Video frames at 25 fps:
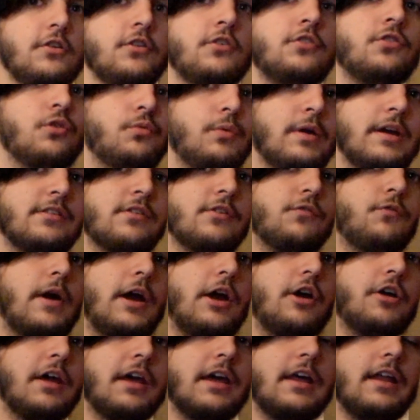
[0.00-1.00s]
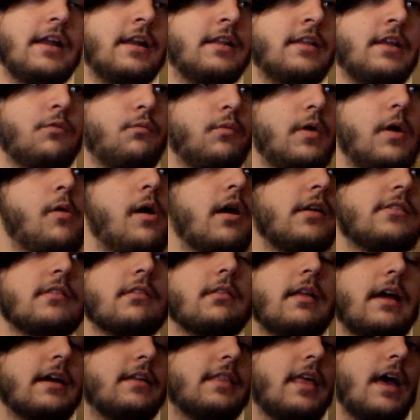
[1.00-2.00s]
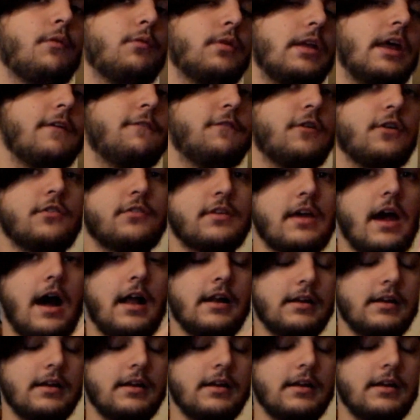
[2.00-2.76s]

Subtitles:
2 weeks of wearing it. It wasn't like that when I first got